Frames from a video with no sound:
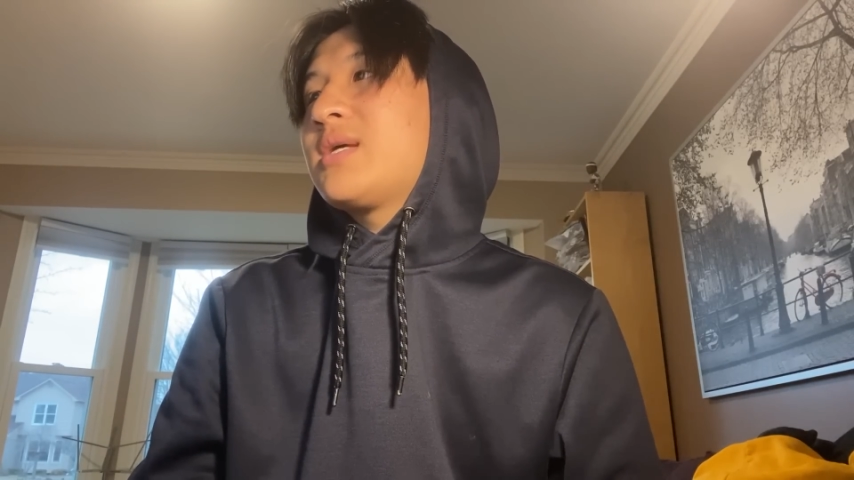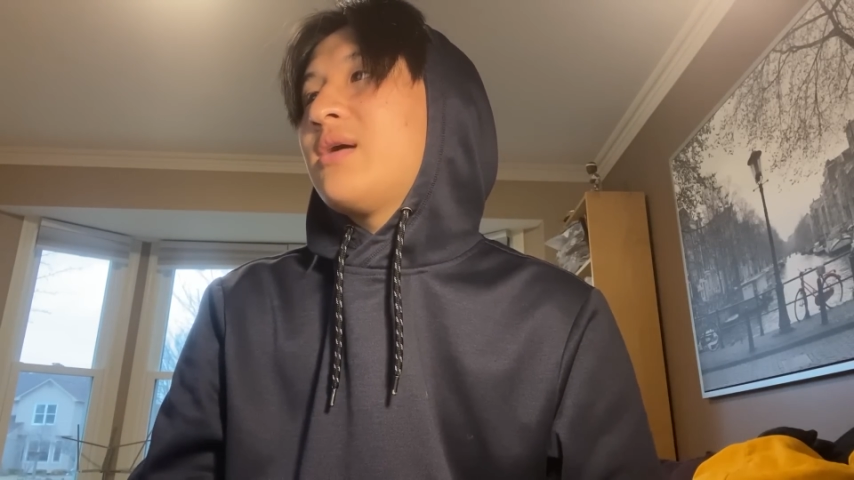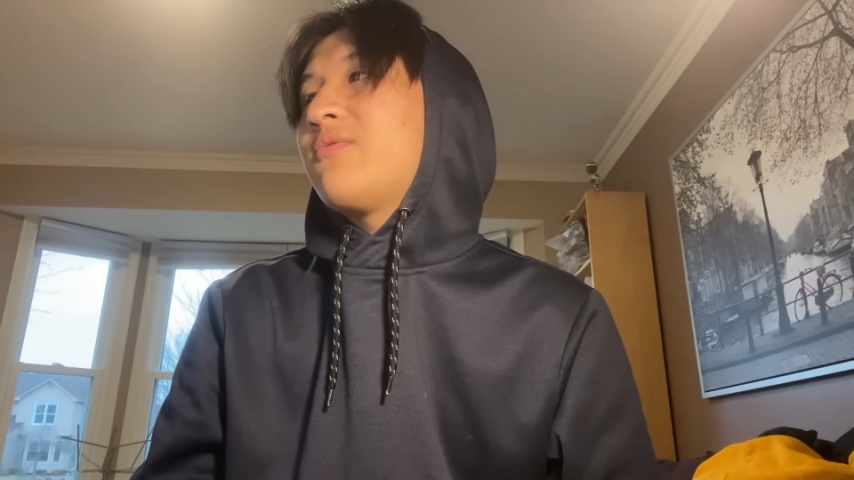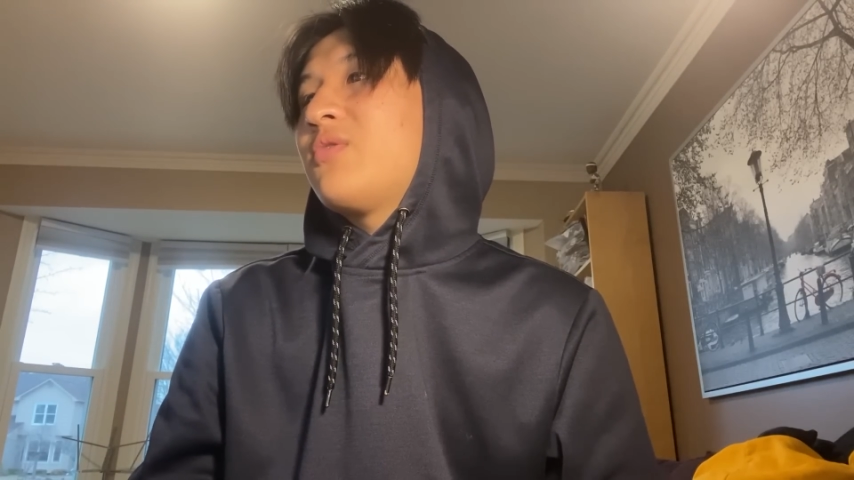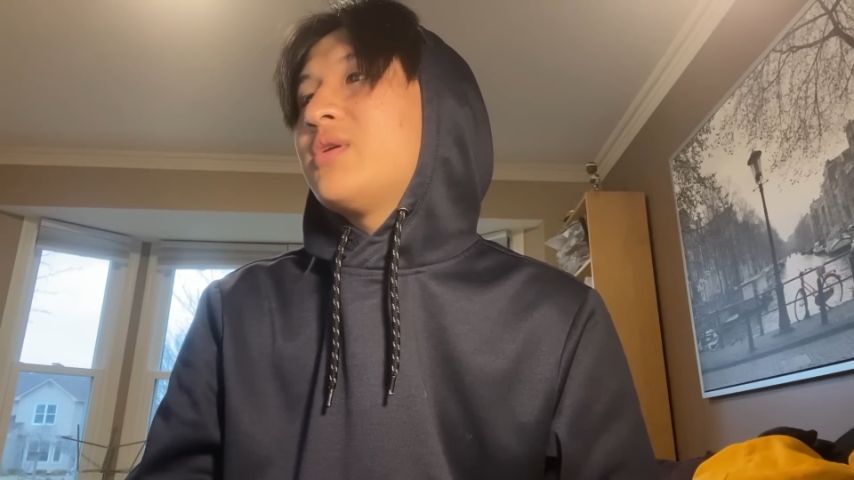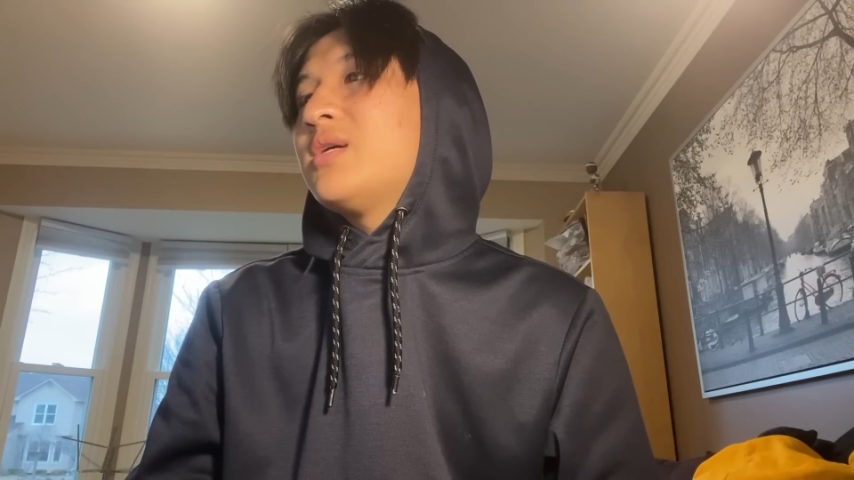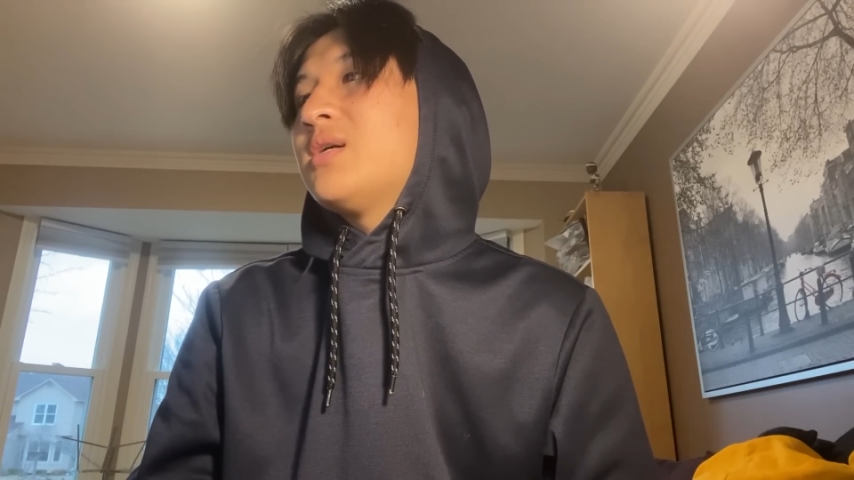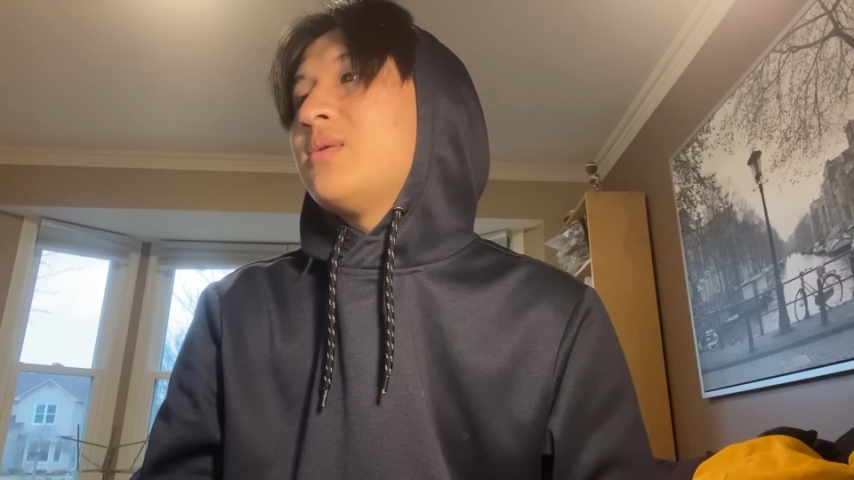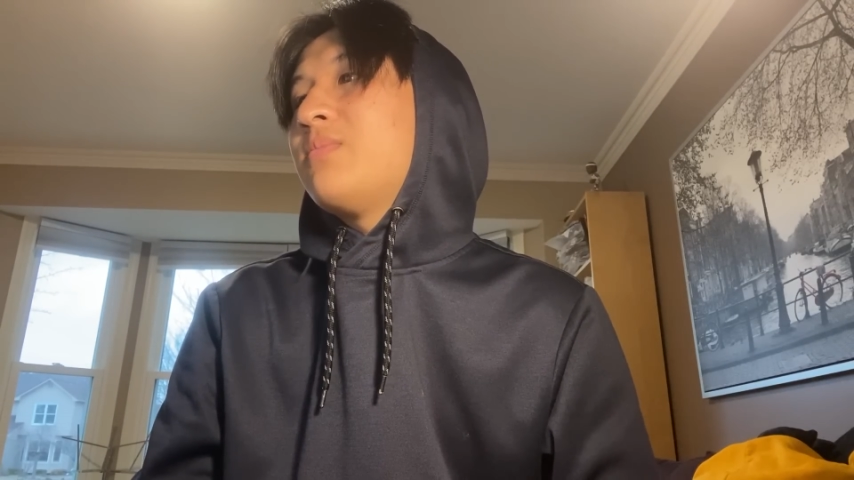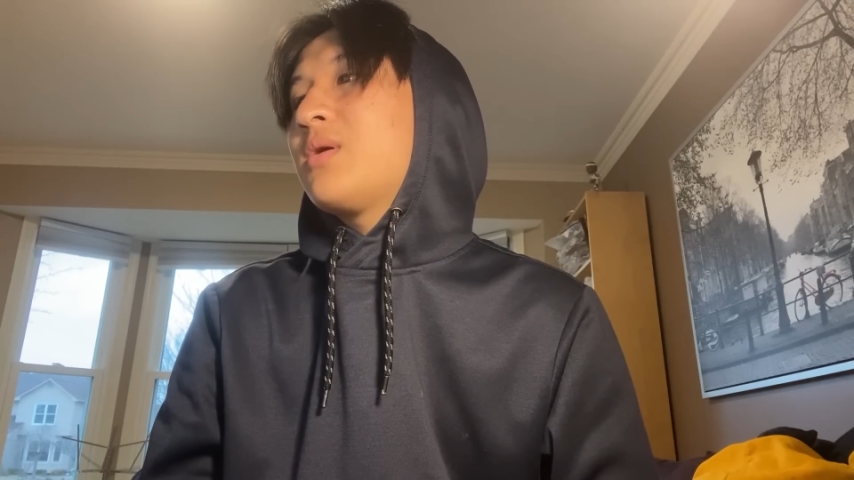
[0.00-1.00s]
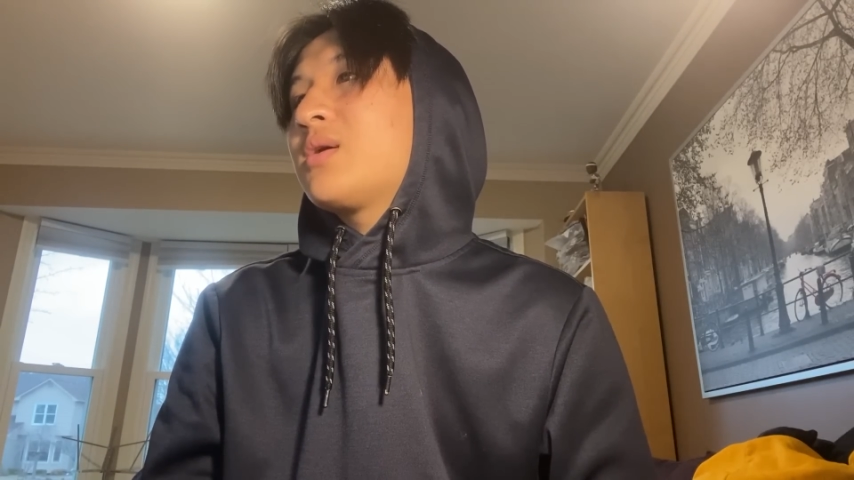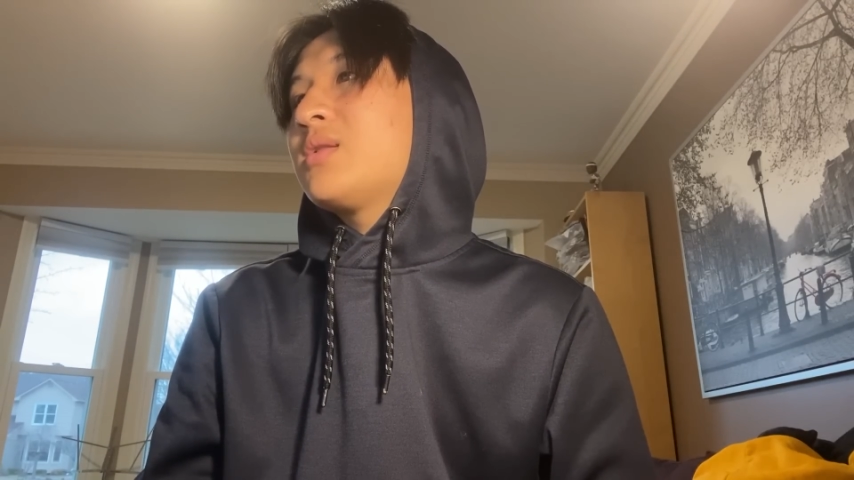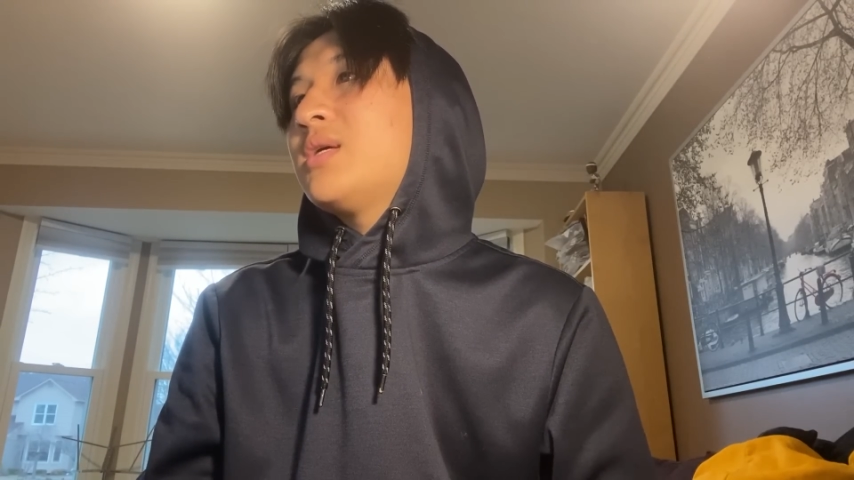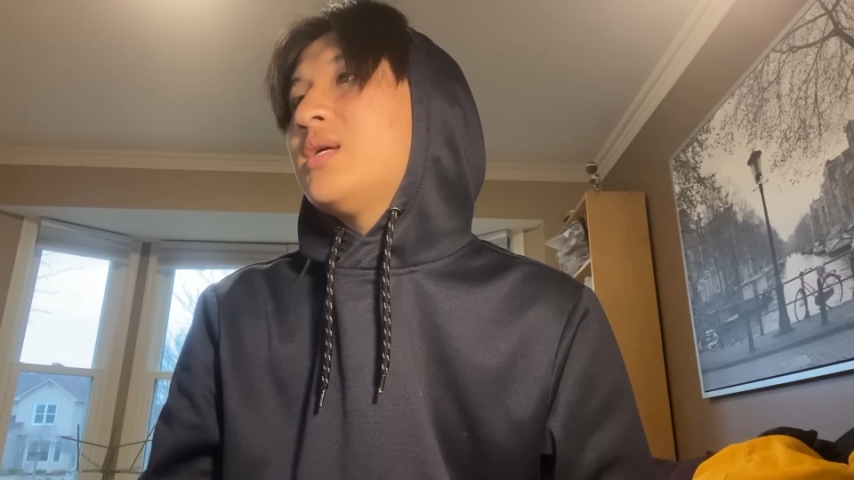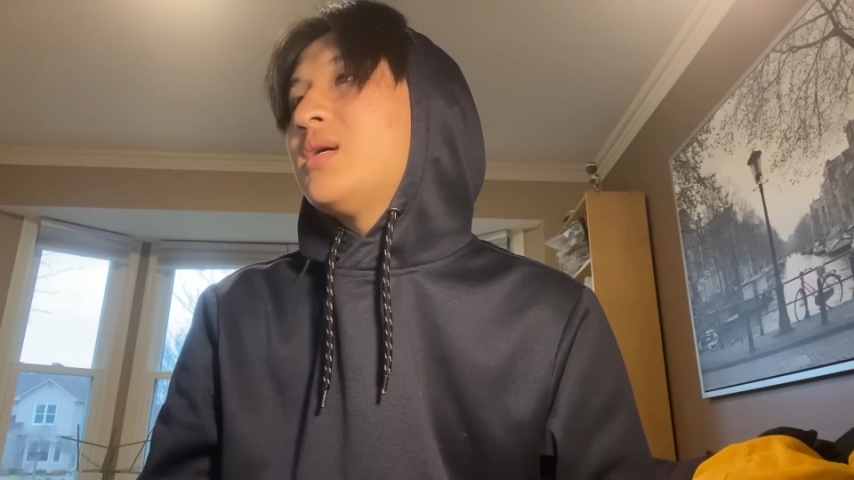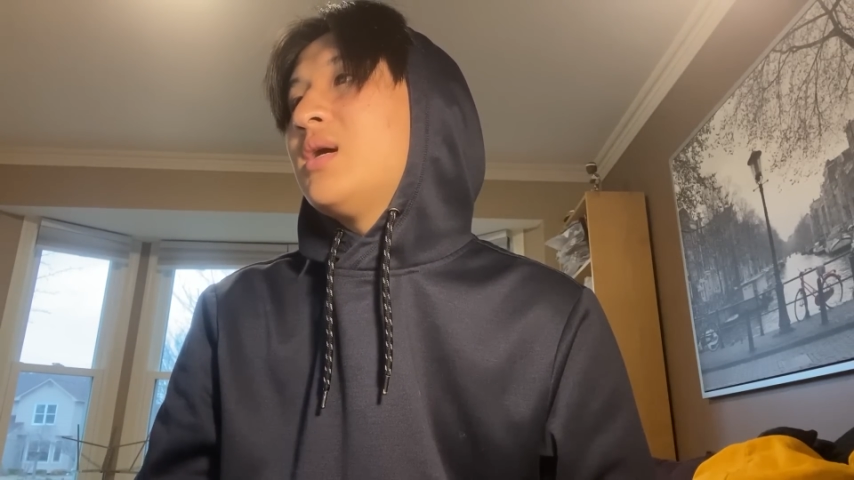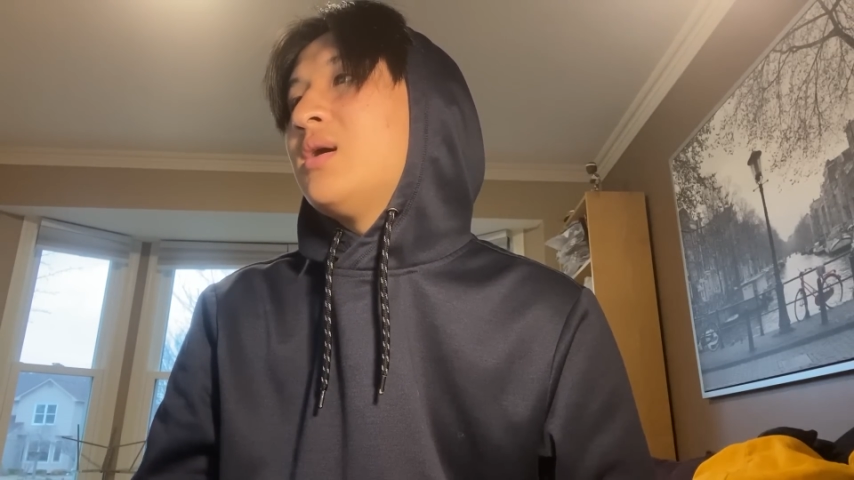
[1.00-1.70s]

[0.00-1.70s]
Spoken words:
California, Berkeley.